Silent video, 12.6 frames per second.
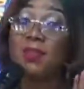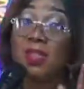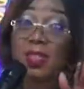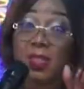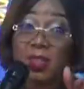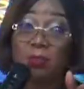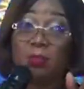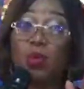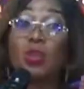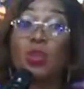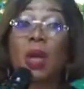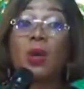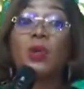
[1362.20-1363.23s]
this is the mode
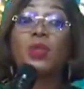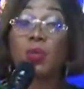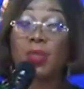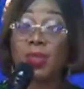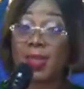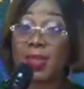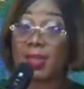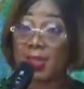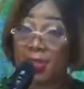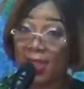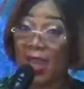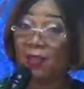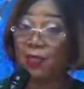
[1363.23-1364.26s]
you are going to take
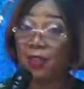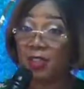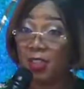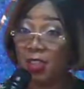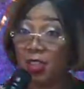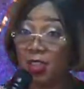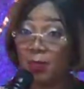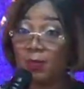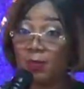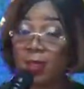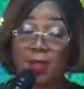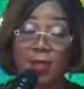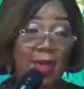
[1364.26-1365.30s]
till I finish
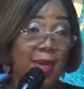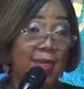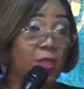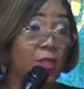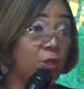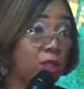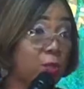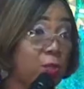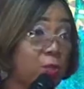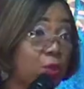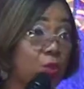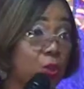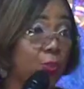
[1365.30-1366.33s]
and he instructs me
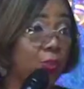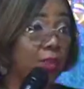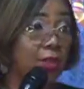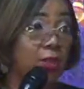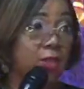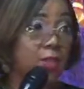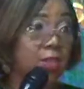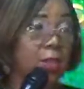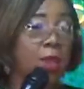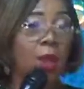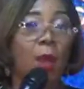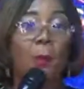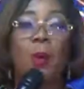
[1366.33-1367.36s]
to do something else.
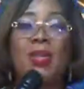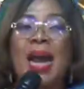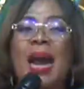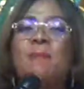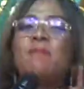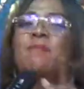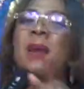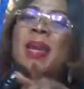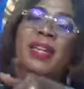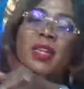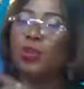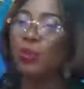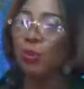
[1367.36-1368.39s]
But I'm
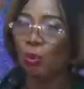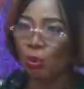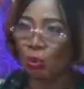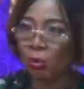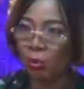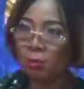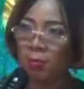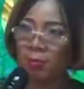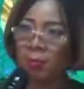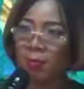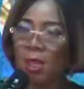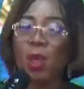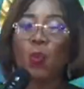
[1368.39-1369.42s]
begging you,
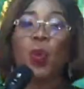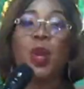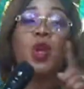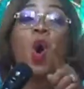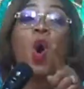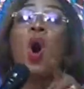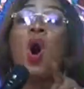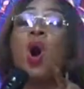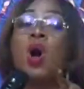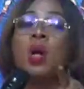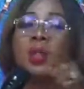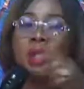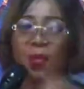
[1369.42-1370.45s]
with
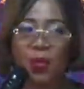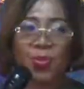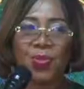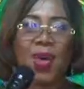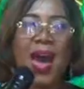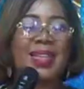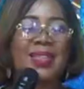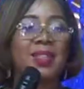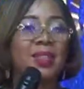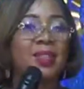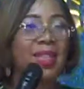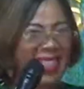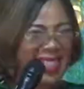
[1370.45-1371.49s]
all that
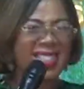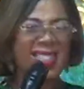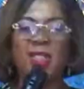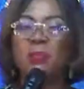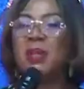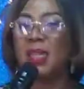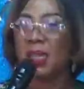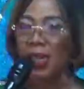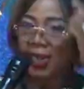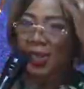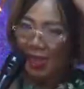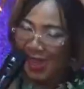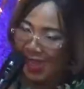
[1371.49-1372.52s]
is in me
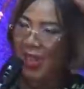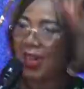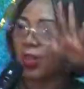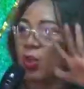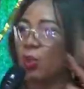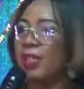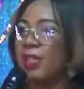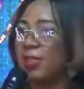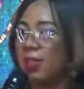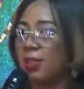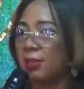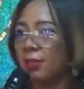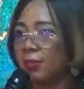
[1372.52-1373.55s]
that he has
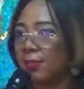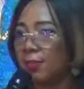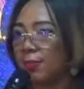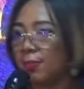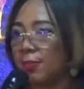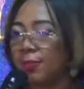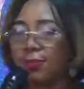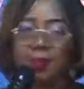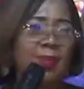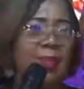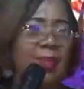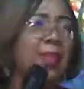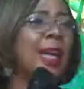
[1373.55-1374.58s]
ordained,
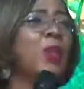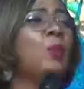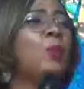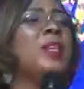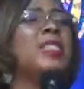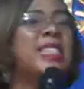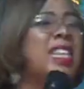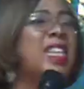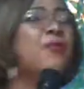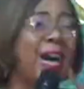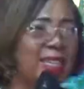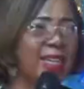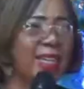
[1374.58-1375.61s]
that you please give
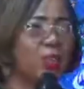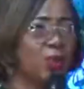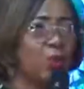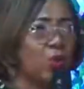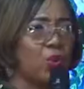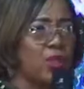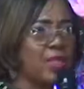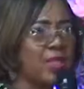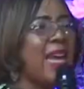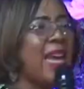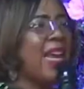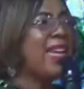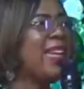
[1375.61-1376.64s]
attention to this.
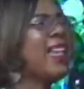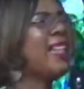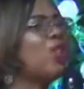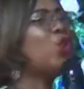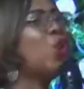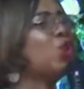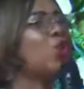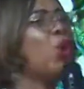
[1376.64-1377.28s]
Let not your